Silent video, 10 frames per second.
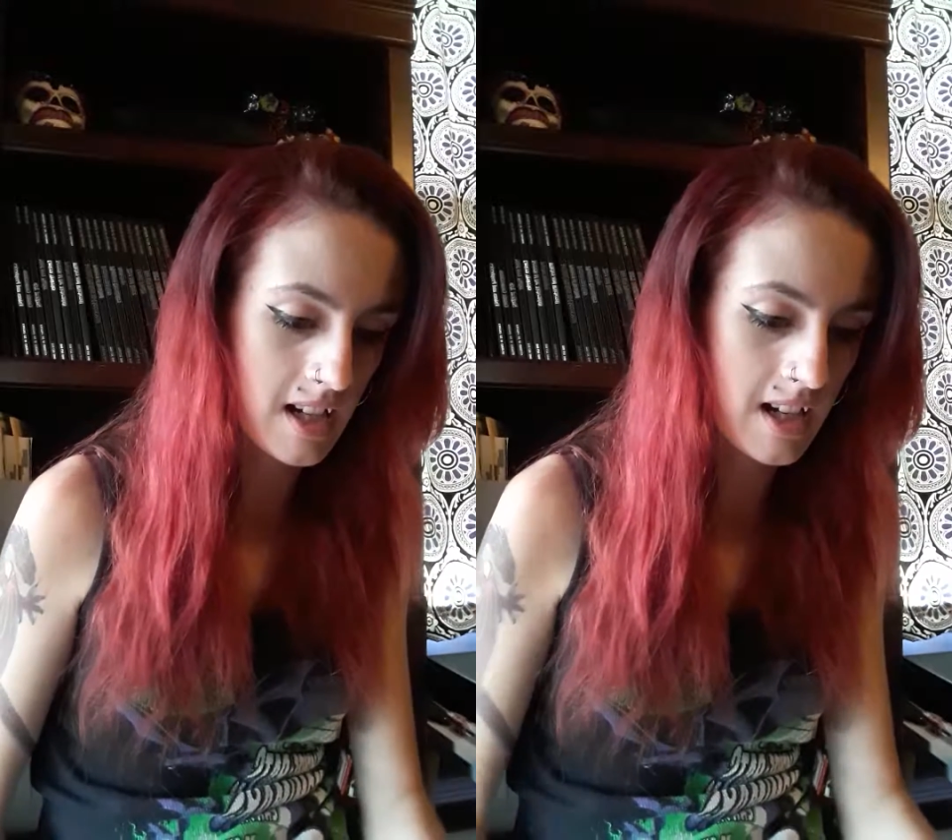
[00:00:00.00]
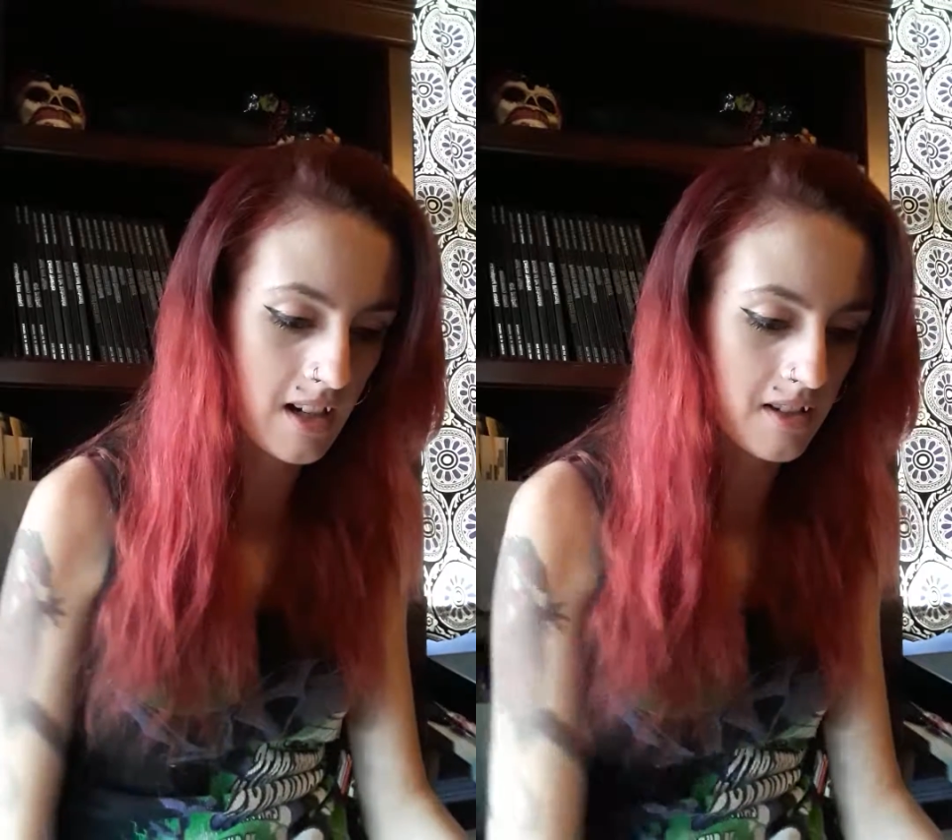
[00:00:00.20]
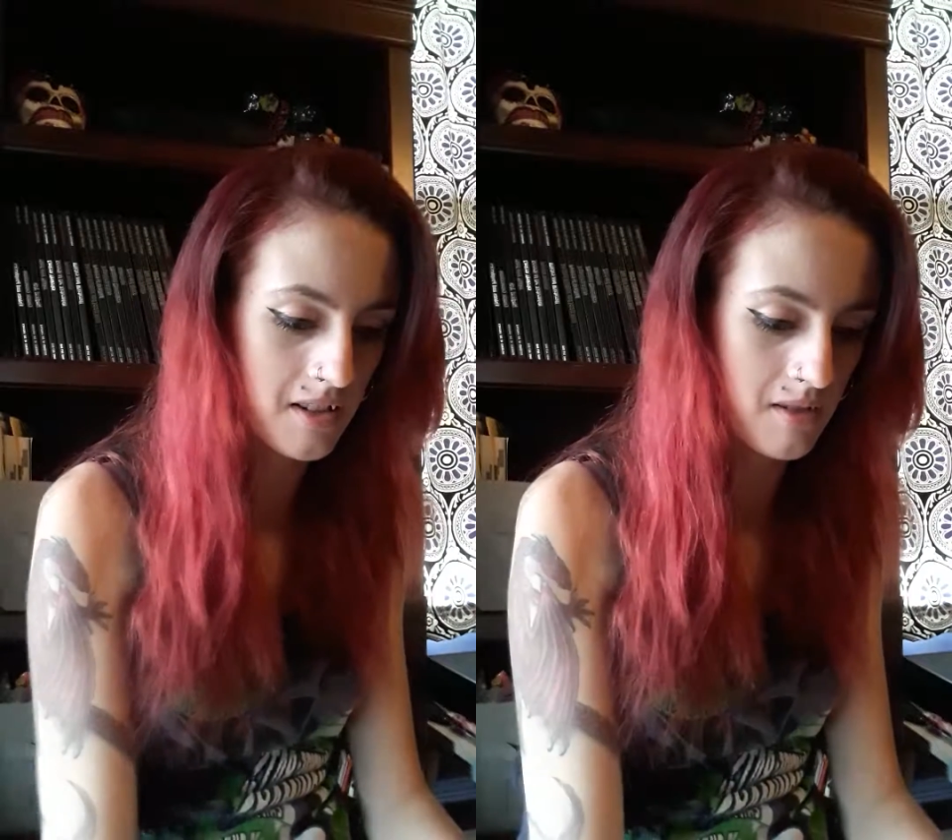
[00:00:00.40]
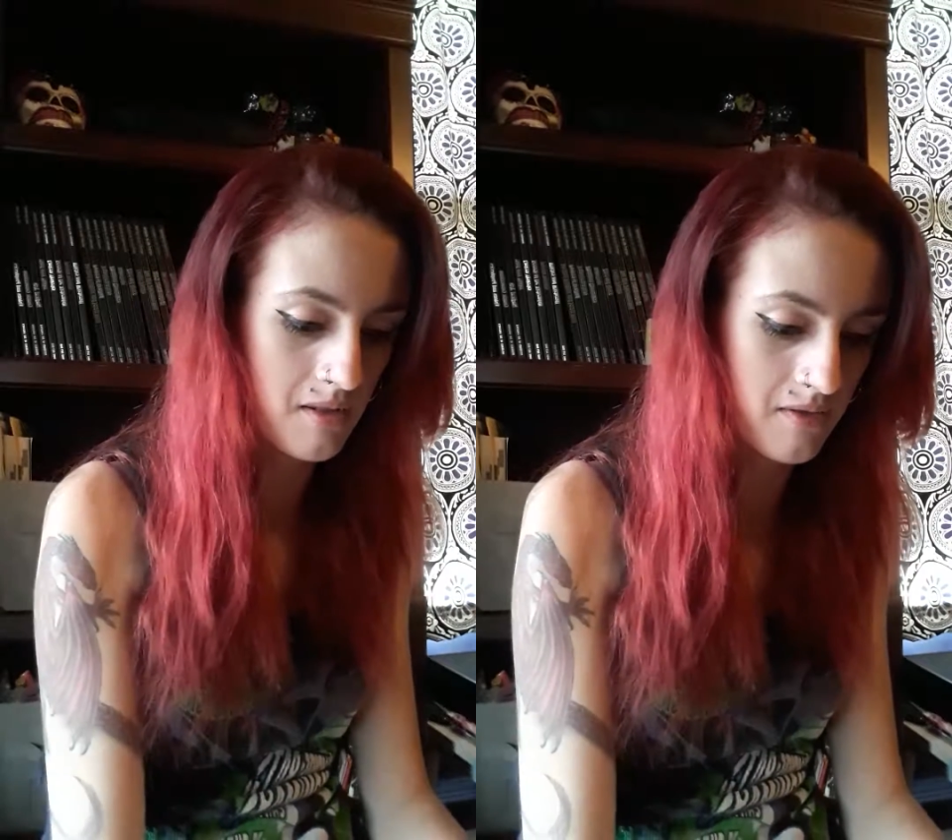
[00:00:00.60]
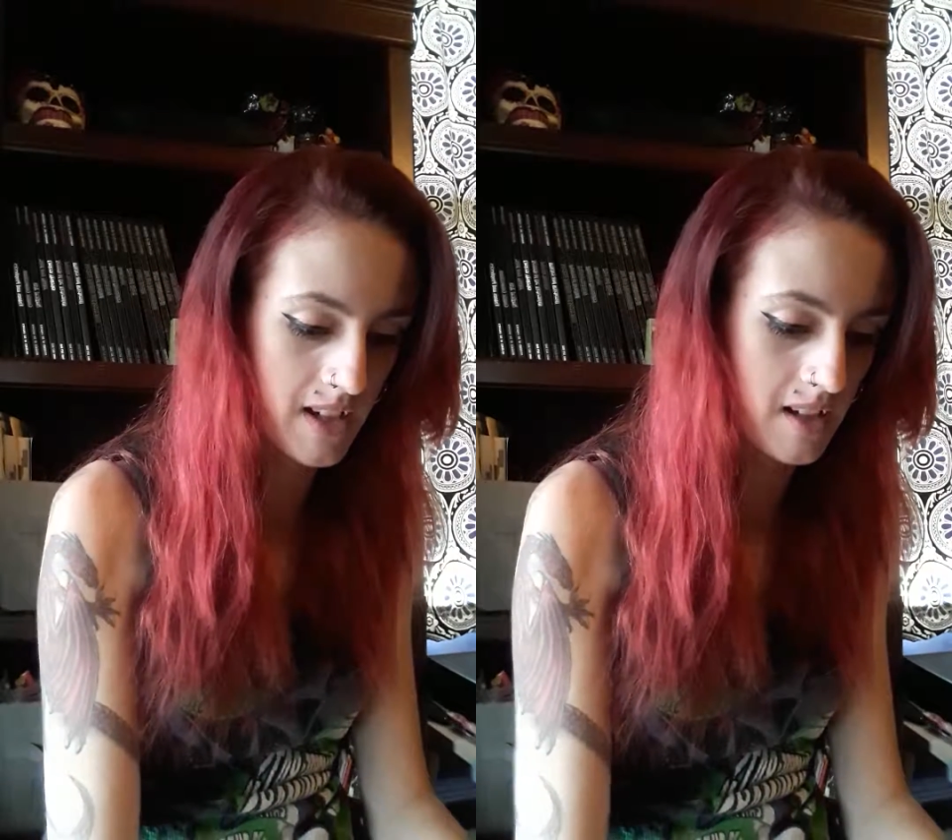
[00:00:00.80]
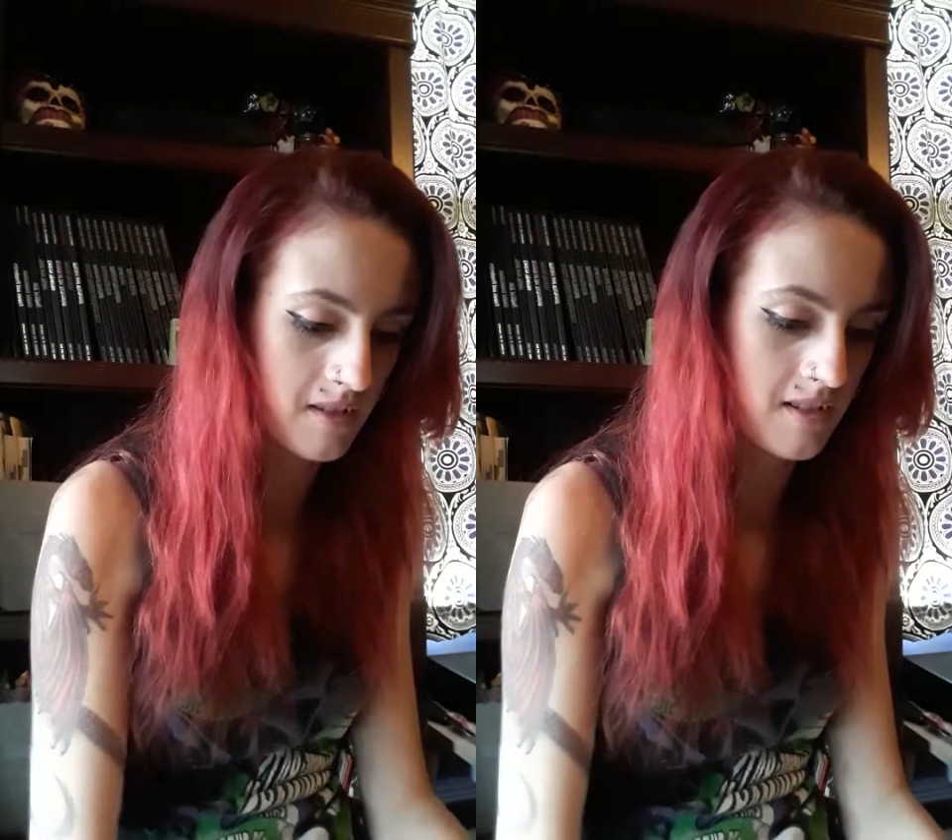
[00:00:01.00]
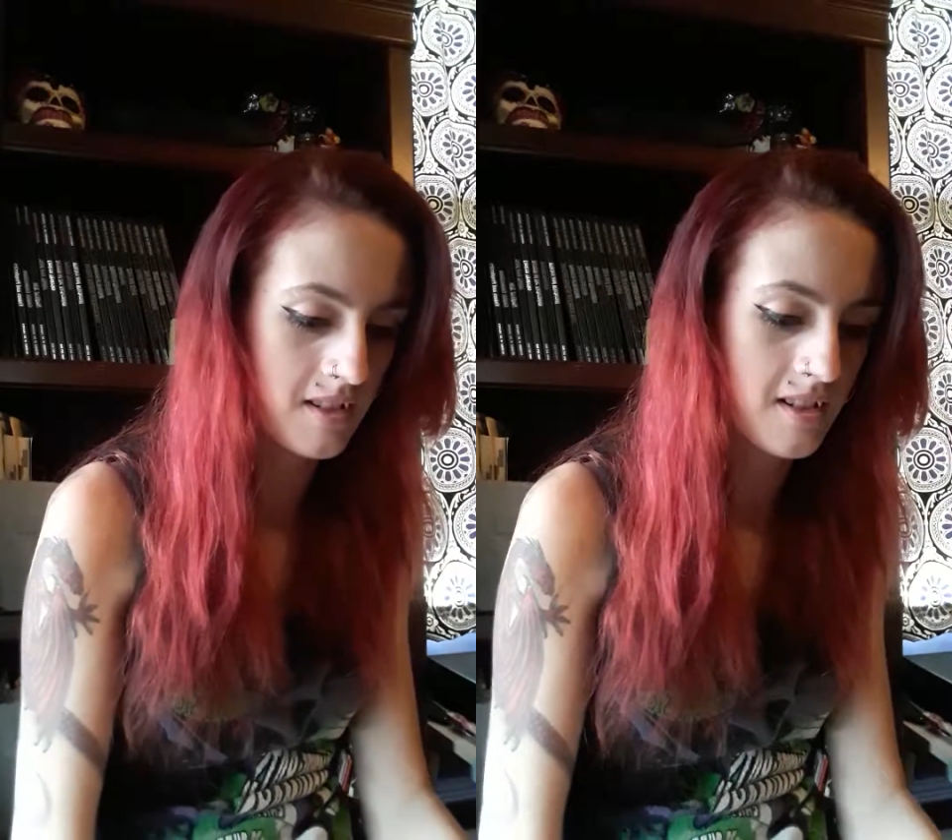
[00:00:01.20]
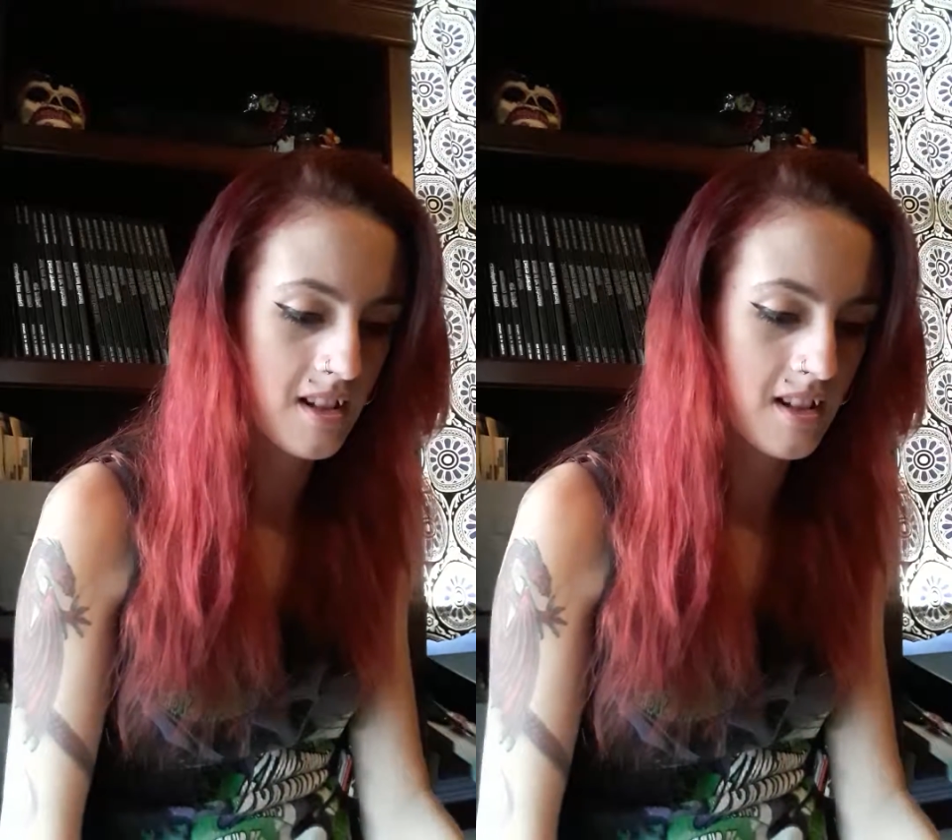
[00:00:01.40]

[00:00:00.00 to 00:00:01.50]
I also found